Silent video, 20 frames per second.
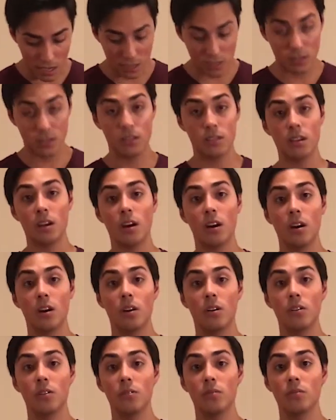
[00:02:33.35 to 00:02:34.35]

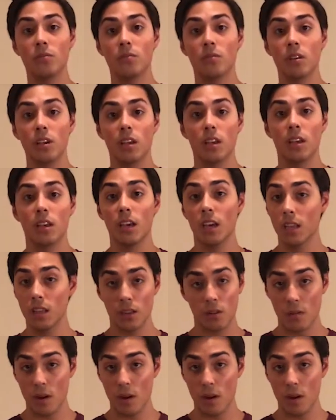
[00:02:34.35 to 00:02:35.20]
so in the